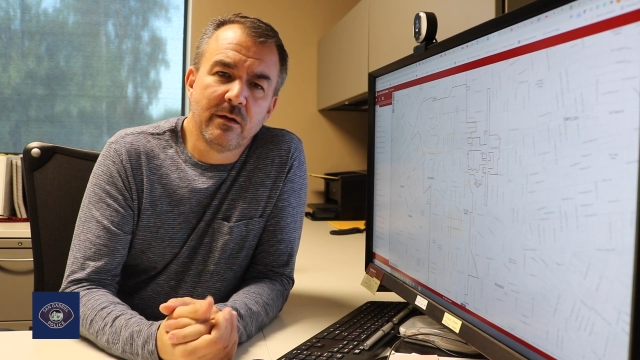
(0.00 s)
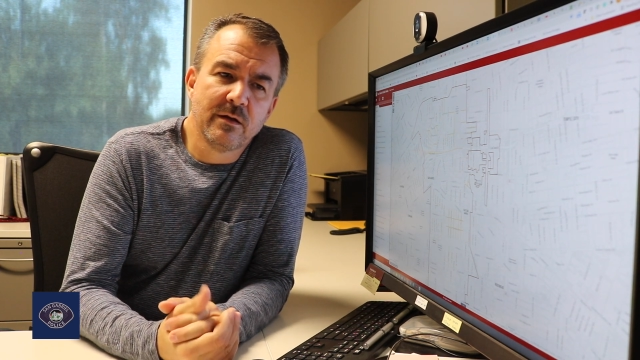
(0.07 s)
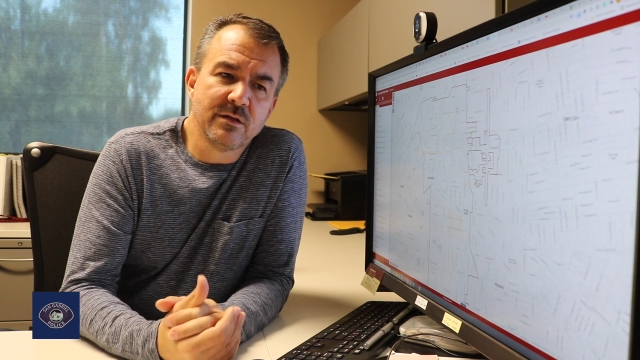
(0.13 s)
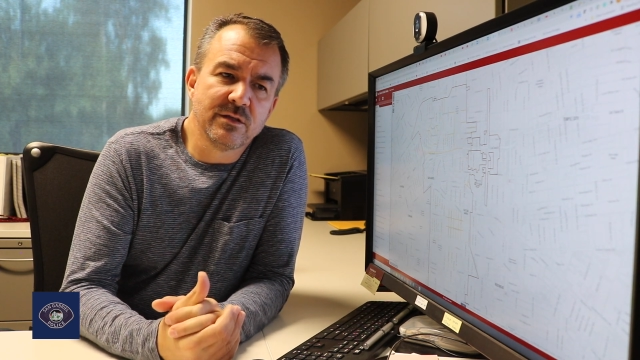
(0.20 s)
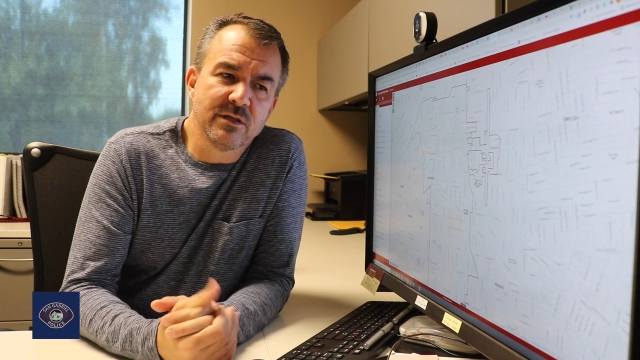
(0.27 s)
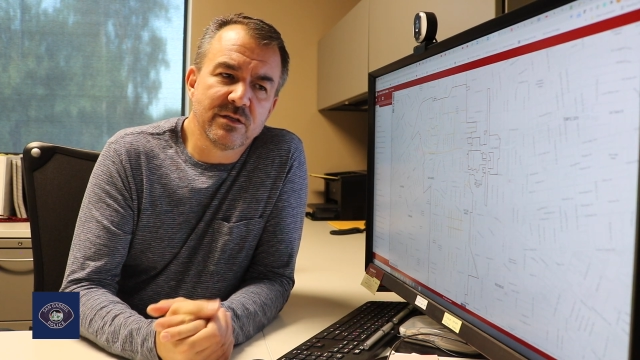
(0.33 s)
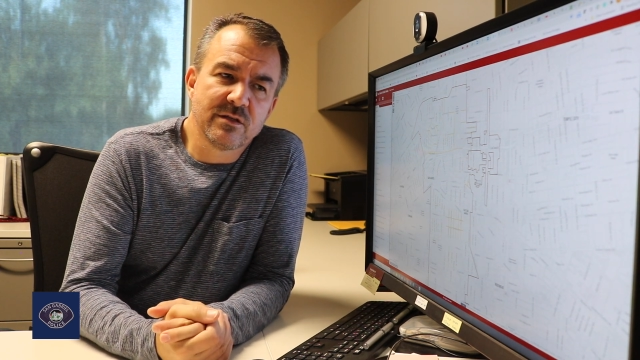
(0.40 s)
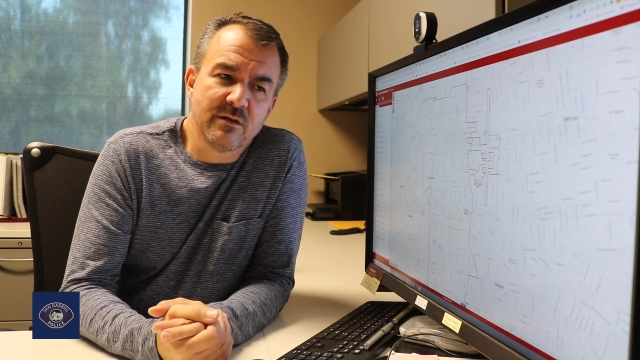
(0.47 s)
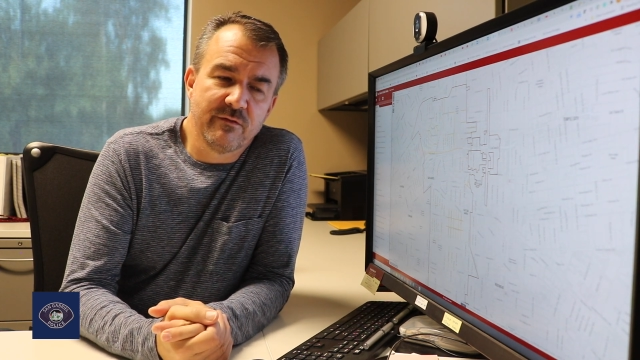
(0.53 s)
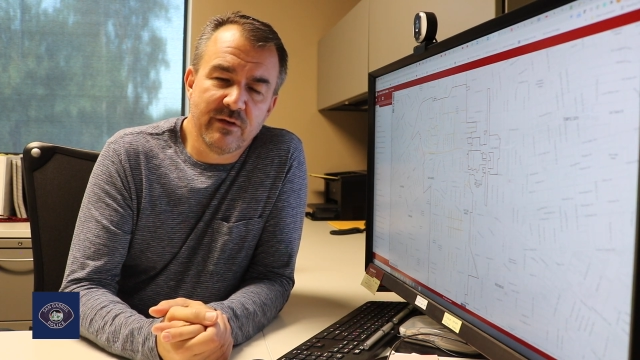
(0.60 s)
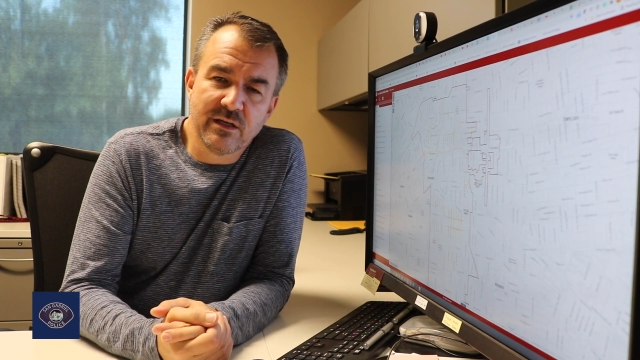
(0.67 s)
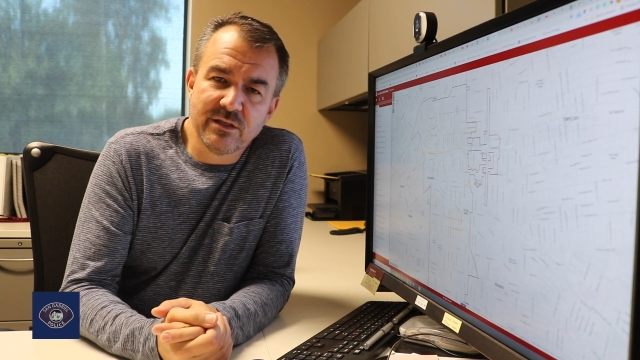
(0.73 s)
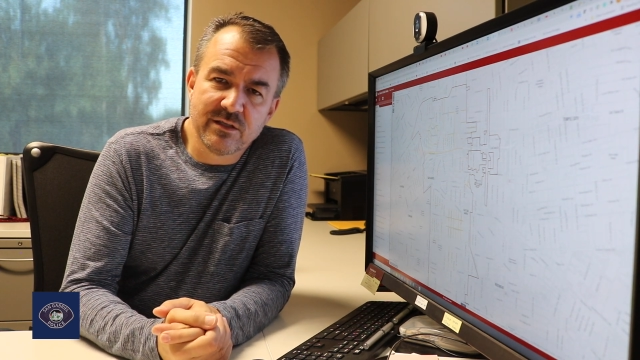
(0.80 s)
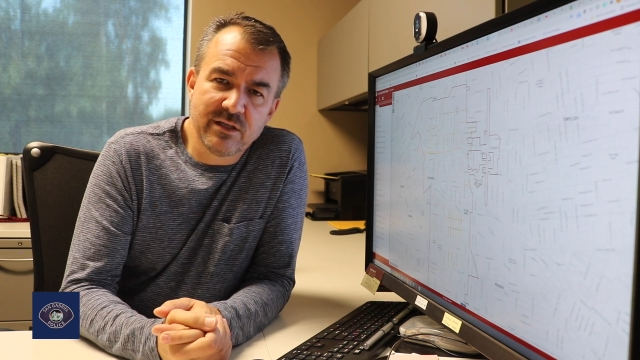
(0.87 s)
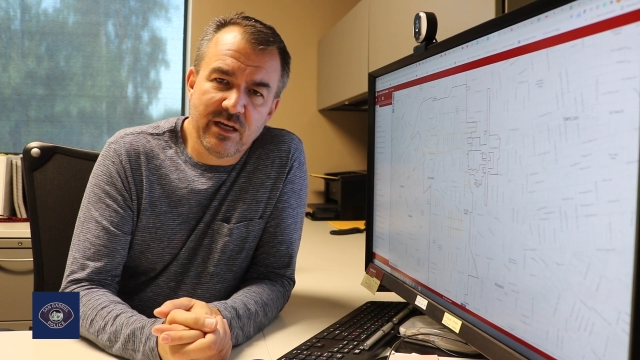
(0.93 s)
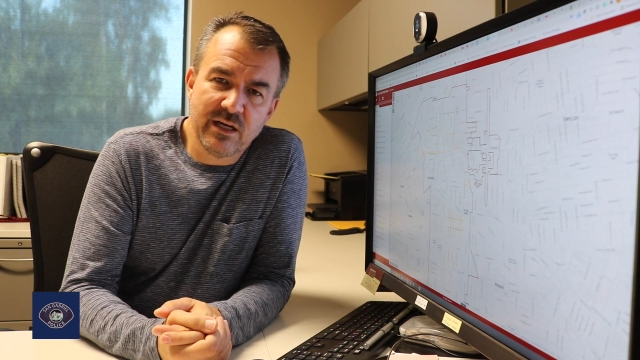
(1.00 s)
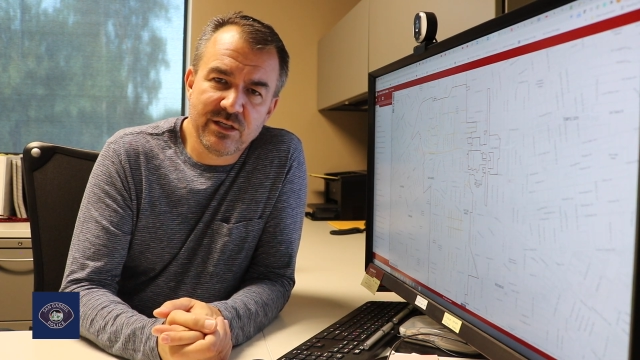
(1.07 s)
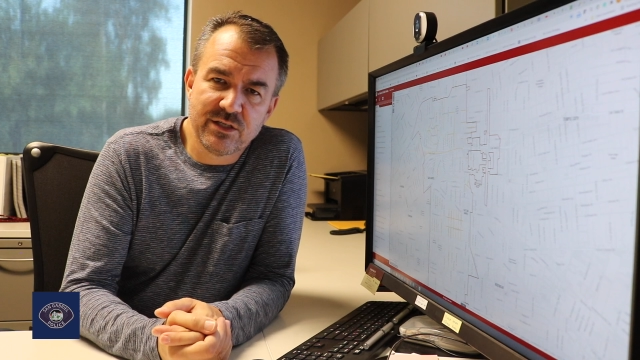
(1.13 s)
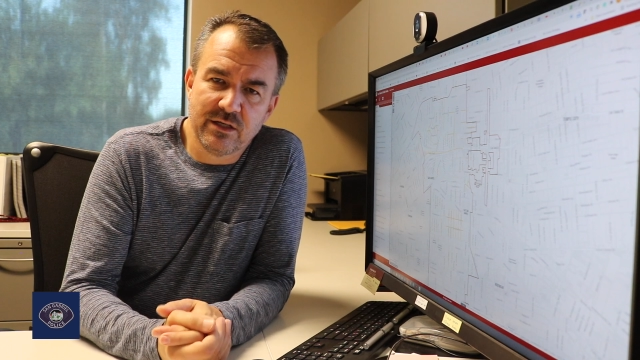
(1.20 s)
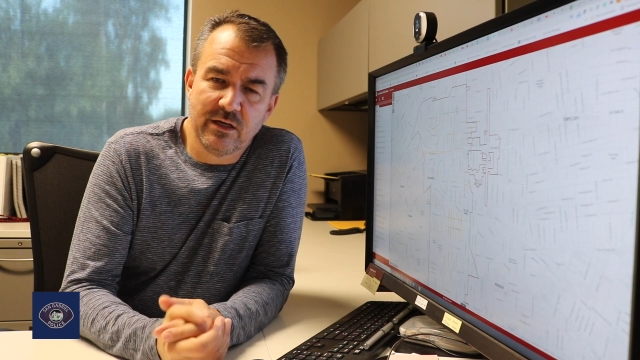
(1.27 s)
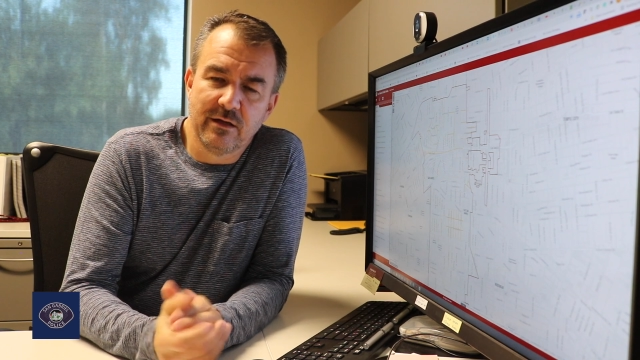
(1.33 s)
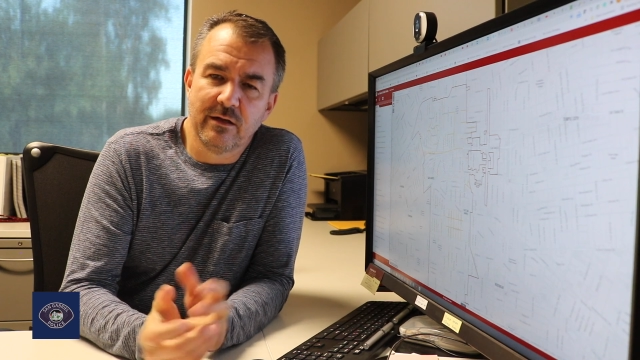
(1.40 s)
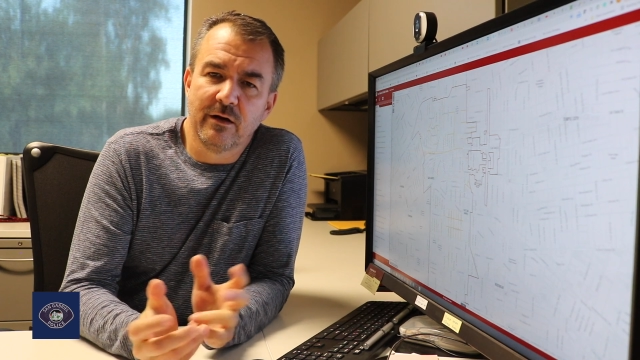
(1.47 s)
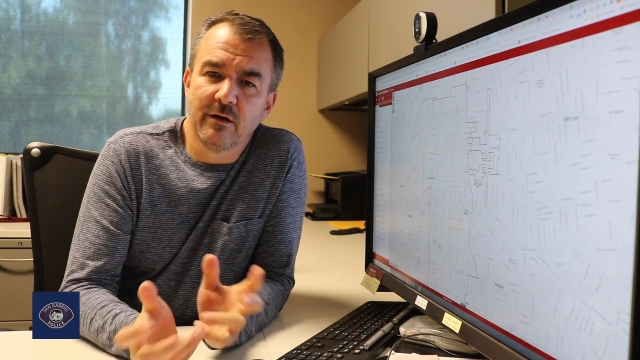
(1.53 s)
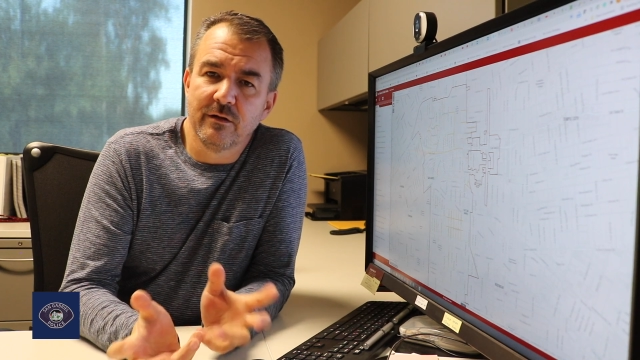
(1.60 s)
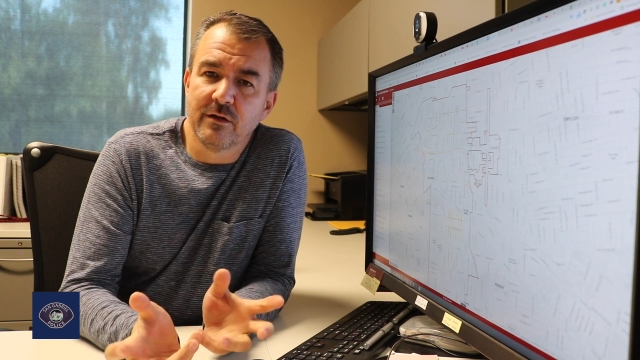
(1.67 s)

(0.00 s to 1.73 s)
just the vegetation in there,